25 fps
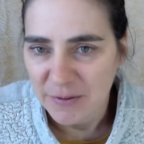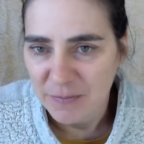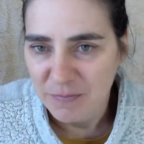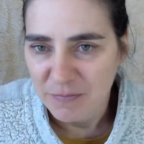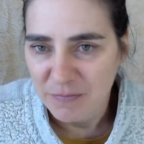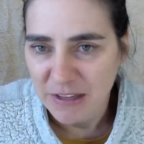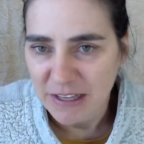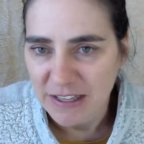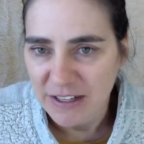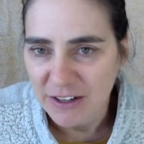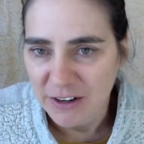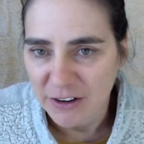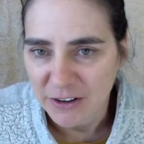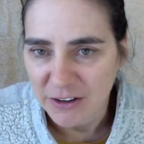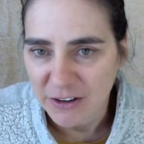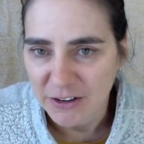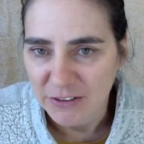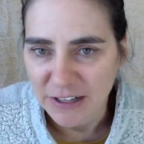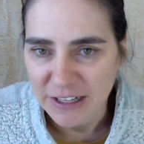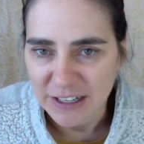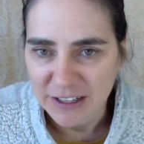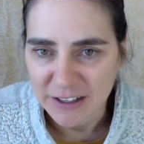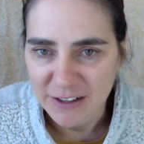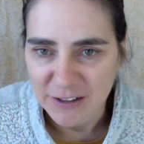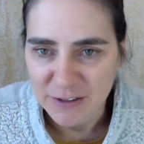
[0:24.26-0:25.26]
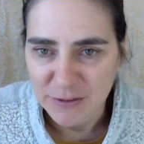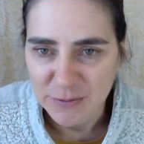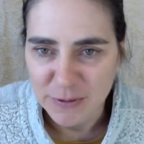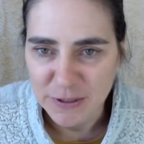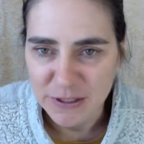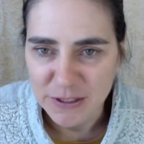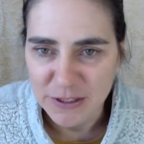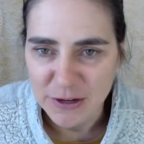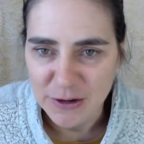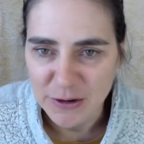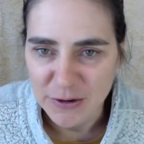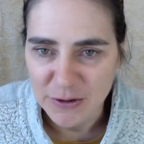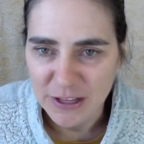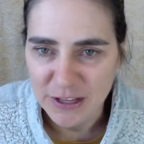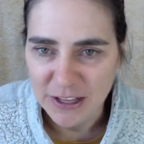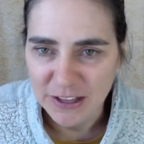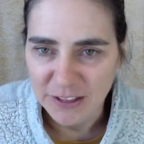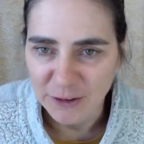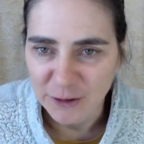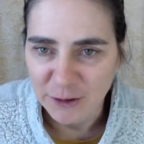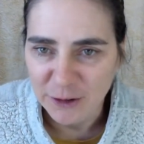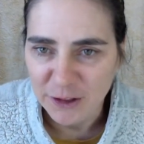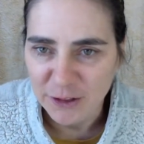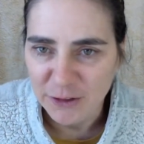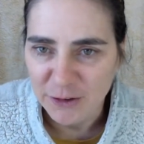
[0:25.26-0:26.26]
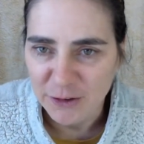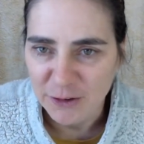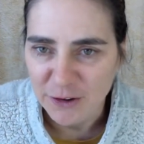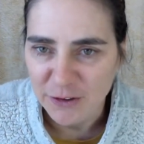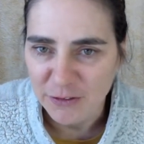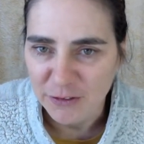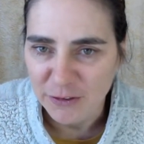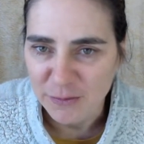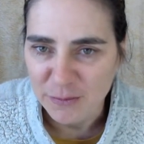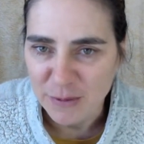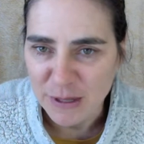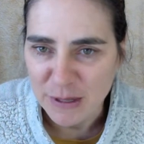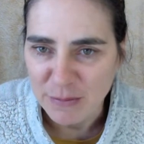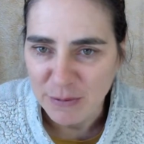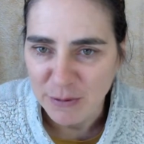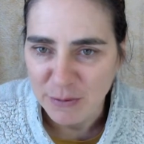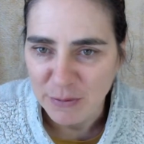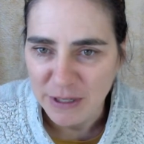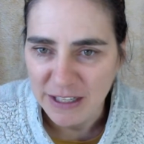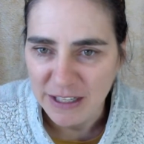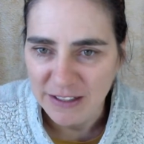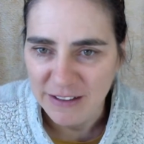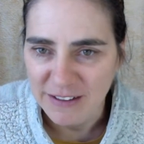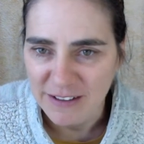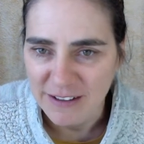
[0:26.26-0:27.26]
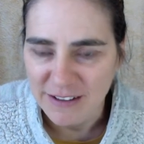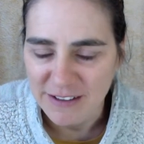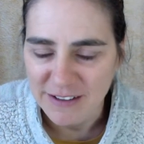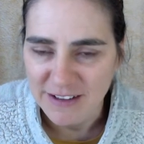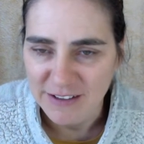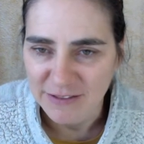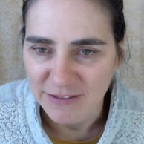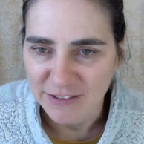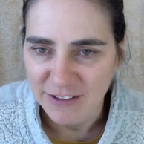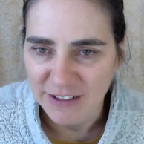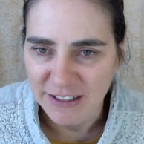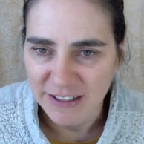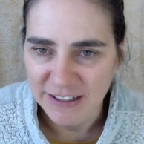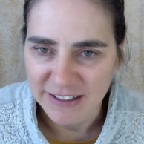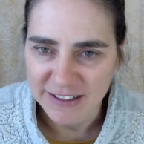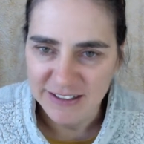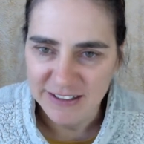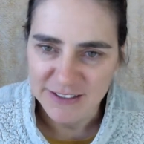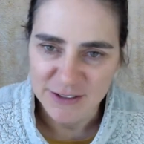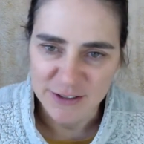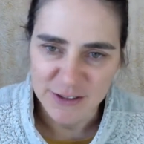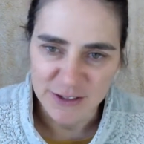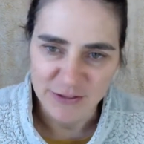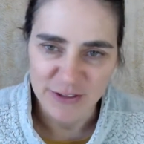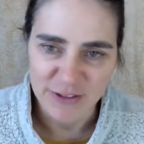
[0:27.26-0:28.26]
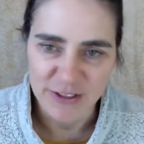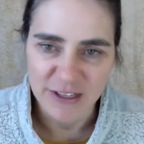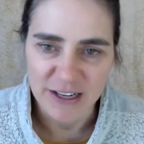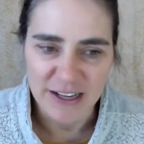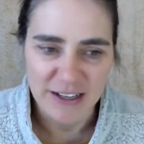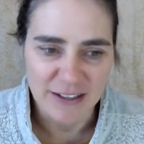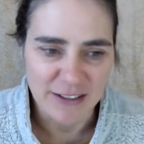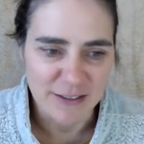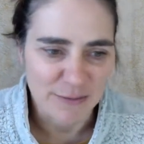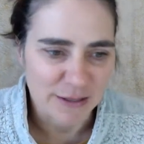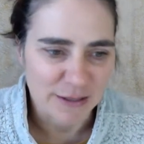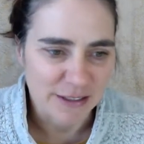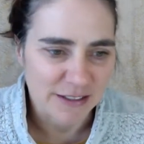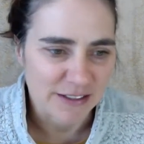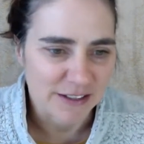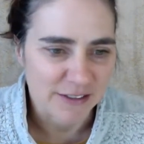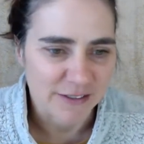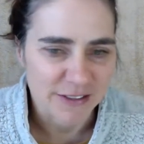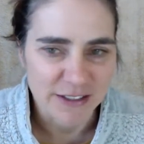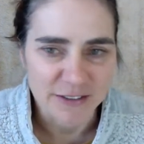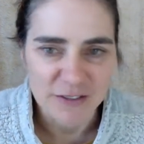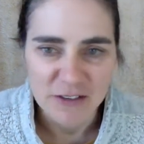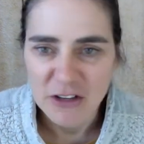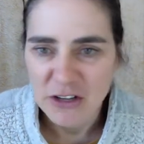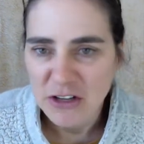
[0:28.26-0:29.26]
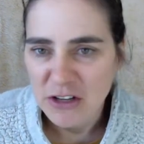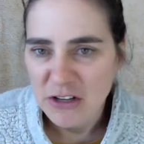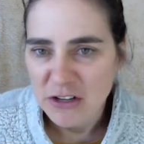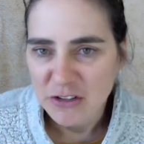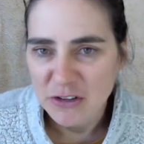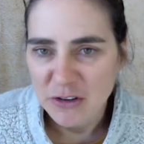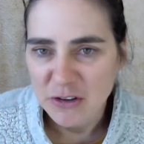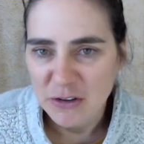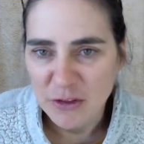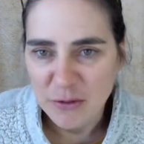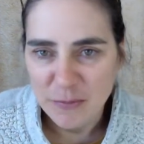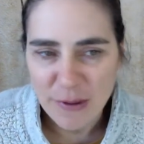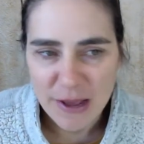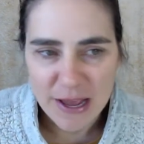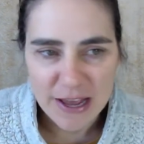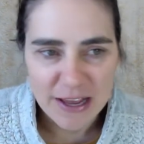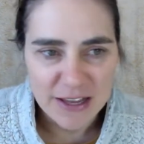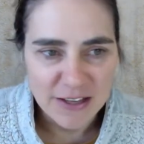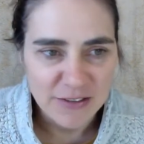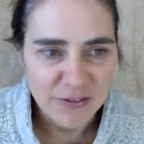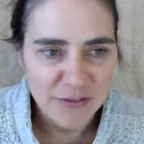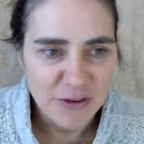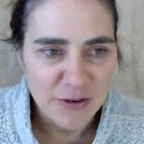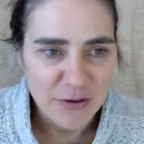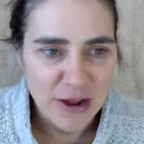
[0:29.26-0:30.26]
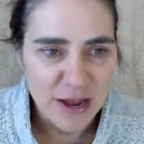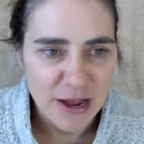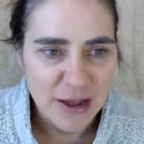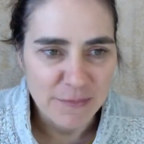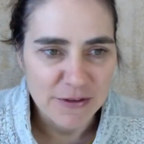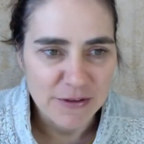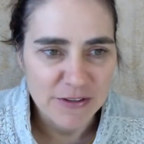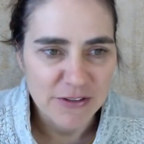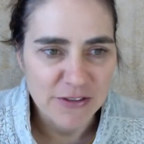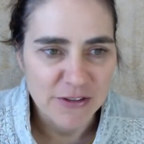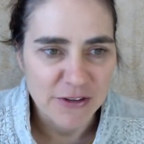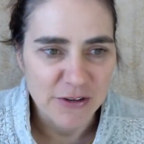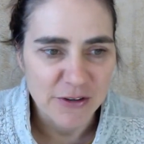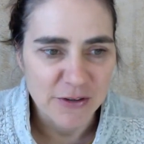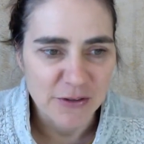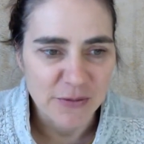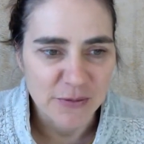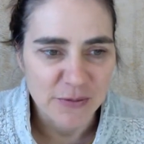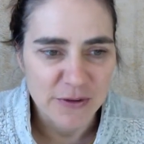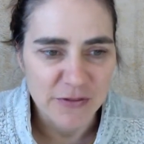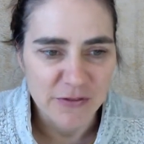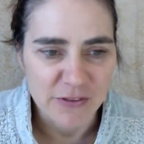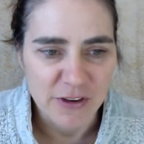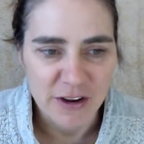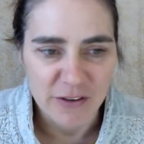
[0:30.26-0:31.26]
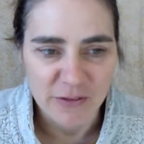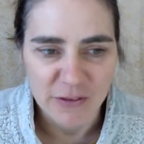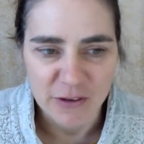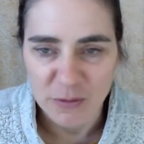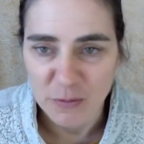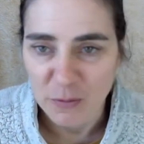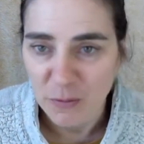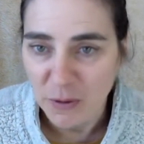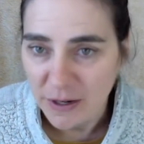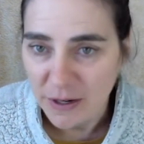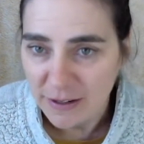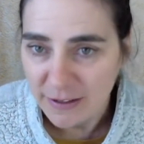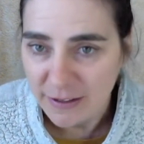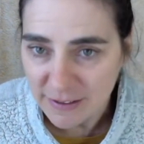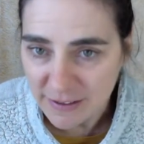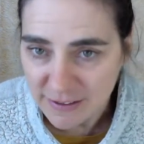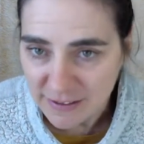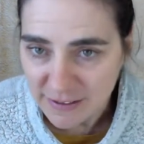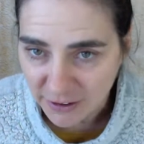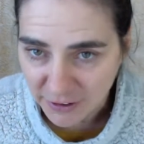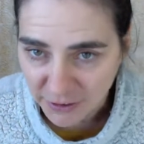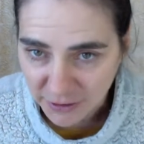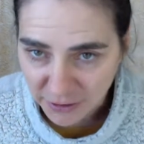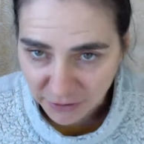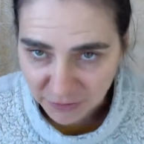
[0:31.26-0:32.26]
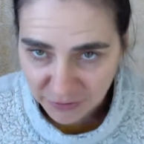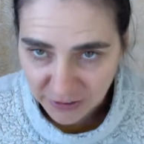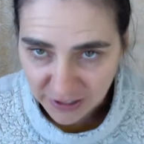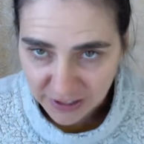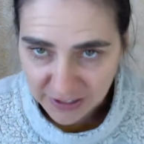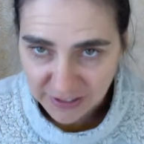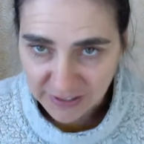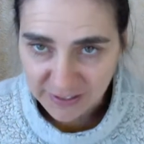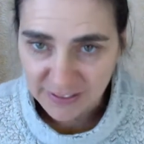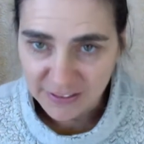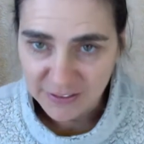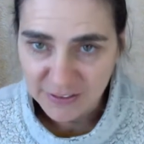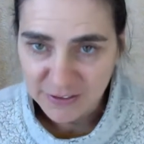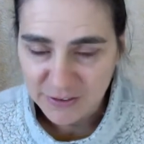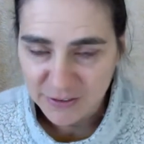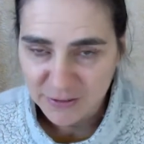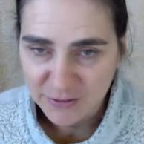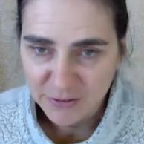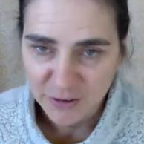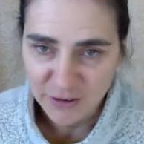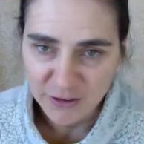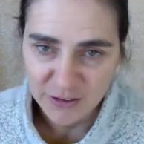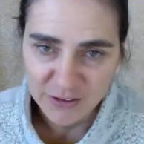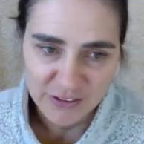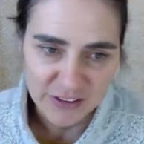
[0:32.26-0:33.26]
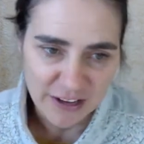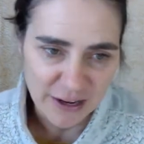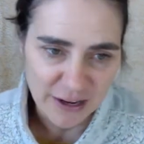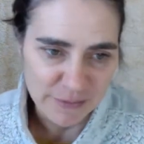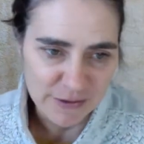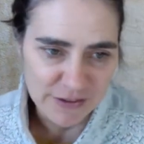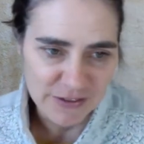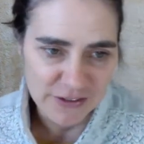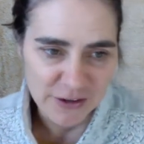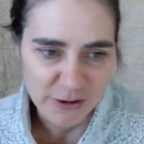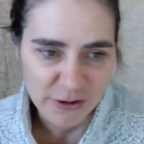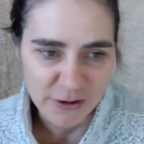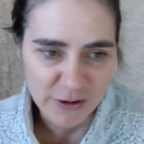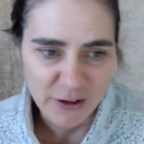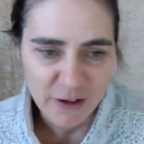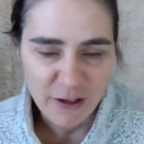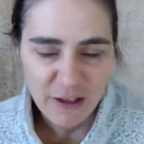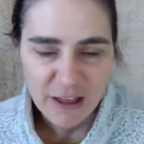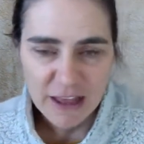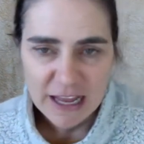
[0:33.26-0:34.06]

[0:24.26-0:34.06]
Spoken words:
in Ayurveda, because we know that learning through different people, we get different hits or different aspects of it. So in the past few episodes, we've covered what is Ayurveda. That's the first episode.